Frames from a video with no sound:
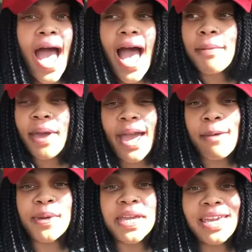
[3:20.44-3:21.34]
I'm
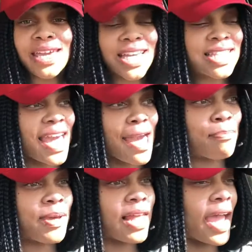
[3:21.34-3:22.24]
happy he is
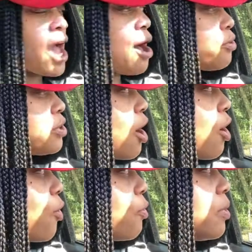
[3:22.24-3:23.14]
happy. Like I don't know,